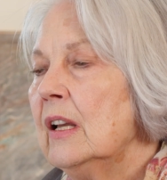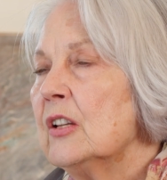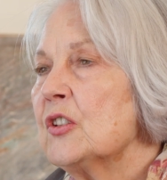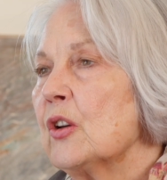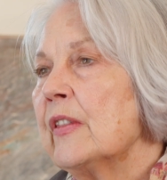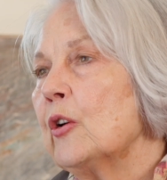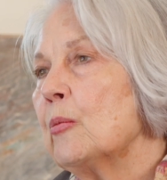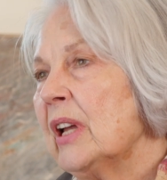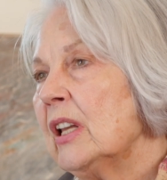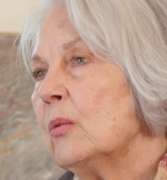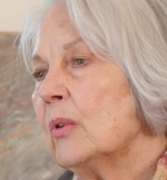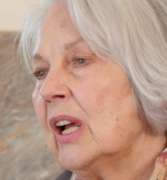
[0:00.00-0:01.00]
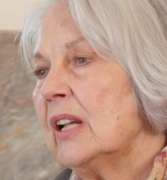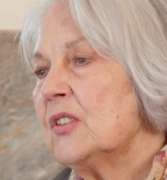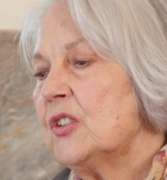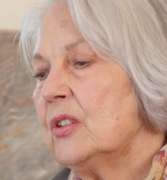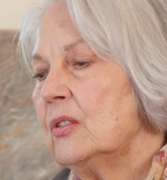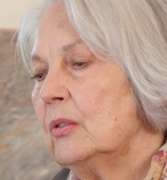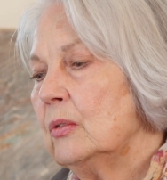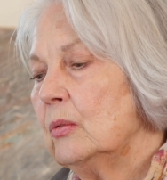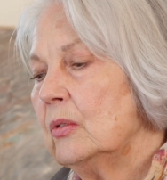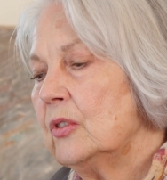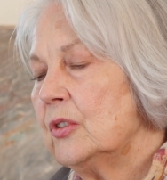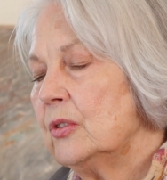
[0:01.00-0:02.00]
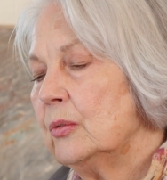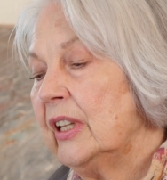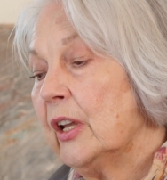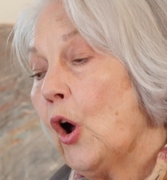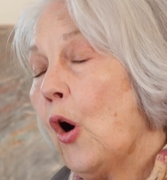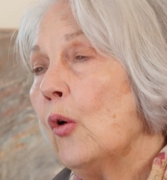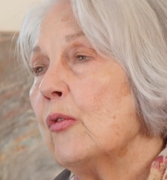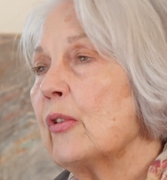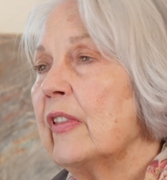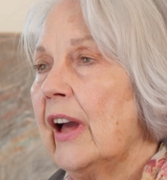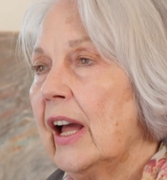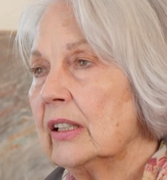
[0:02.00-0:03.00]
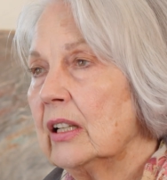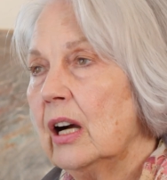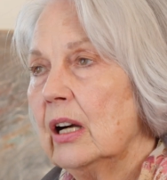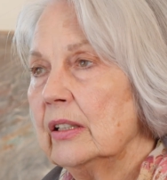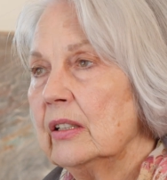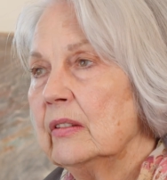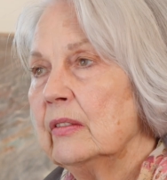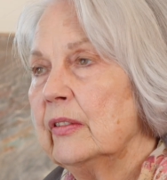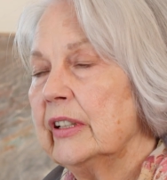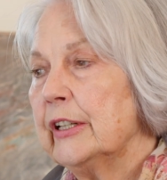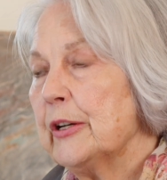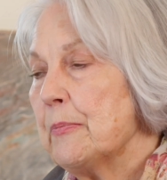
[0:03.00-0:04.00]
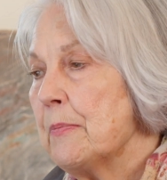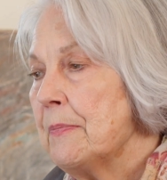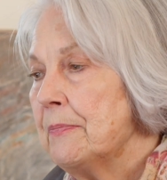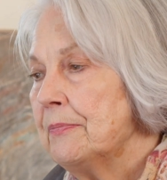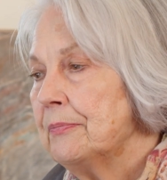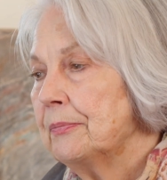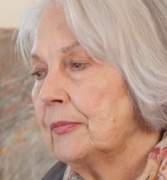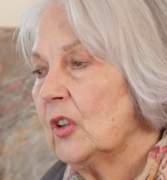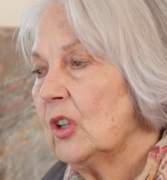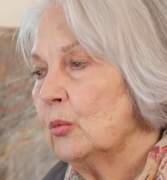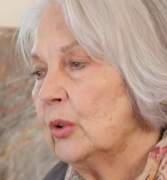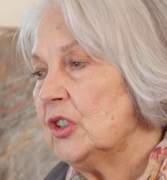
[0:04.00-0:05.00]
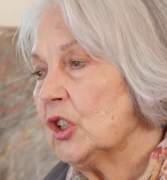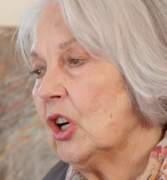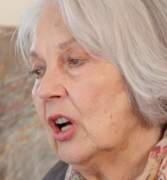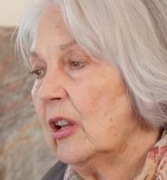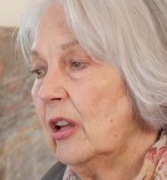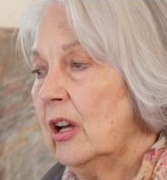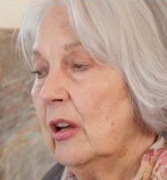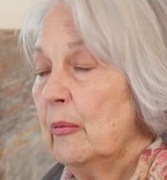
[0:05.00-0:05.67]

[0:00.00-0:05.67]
So there are many ways to get over that kind of, what you call it,